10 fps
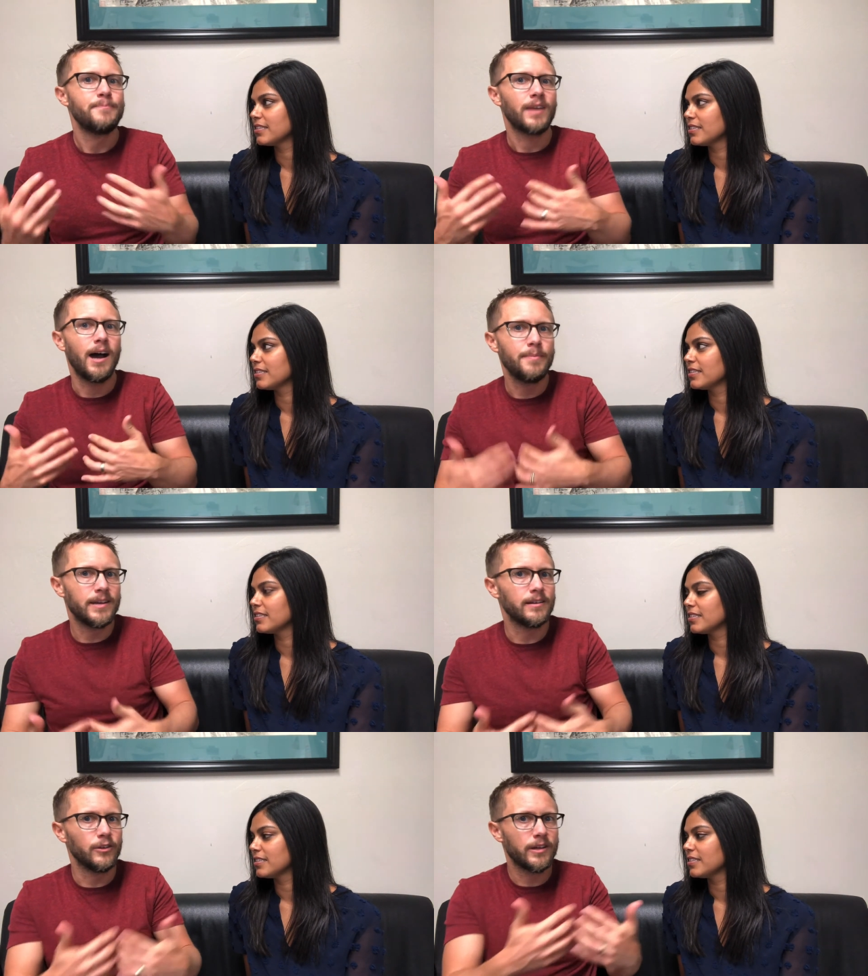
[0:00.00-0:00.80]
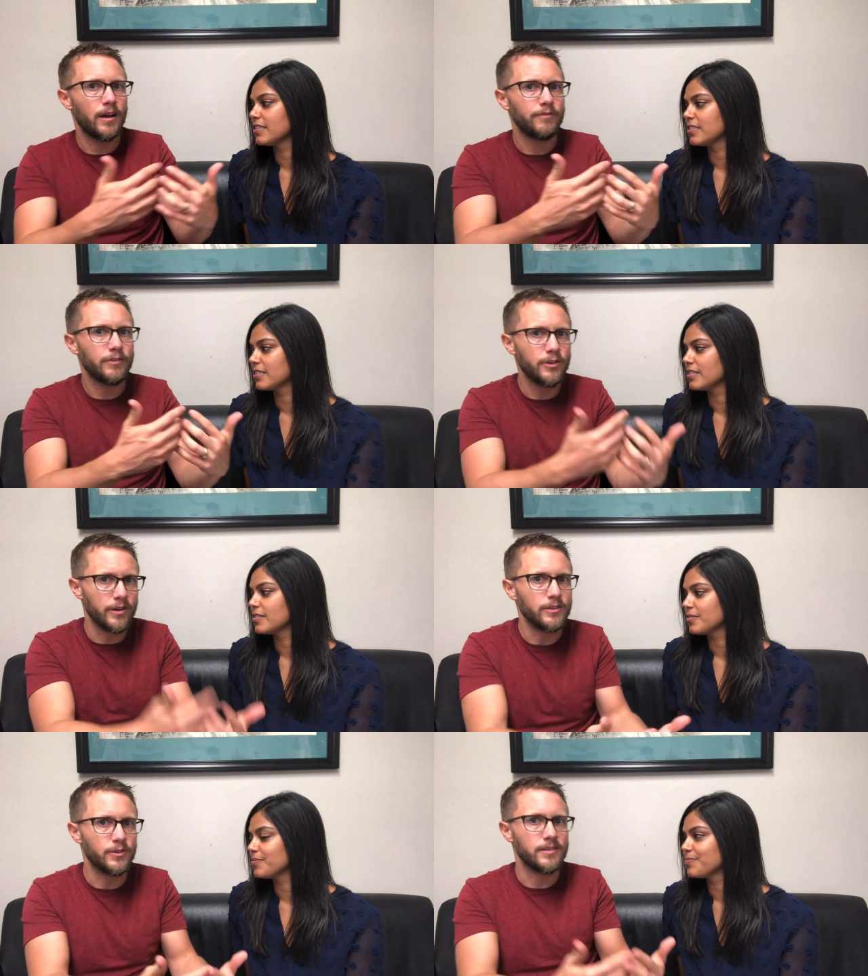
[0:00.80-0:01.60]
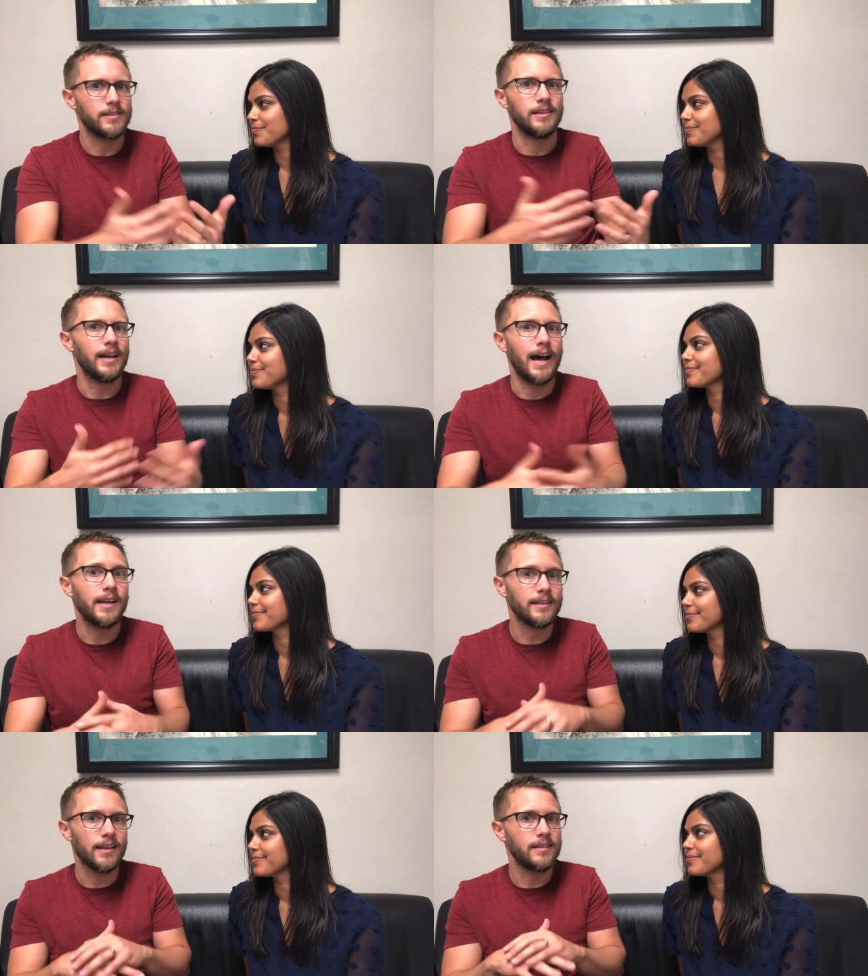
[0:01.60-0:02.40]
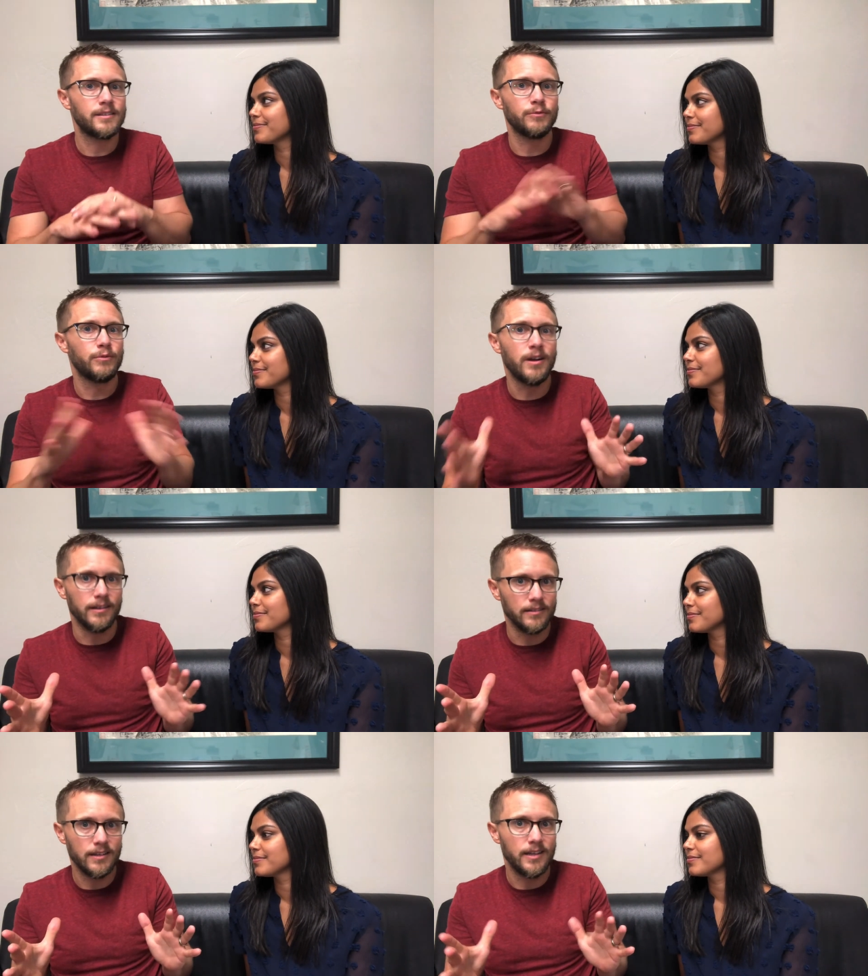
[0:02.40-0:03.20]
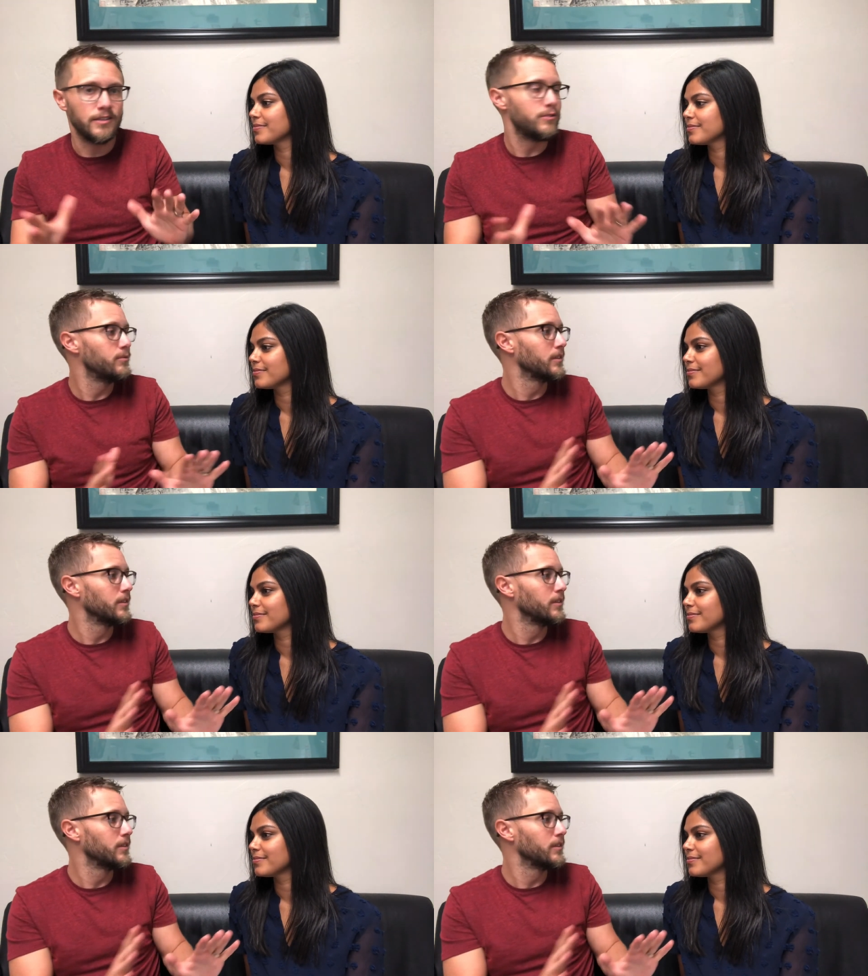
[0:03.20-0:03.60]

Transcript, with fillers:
Speaker 1: I began to look out for your interest, and I didn't like to run, and you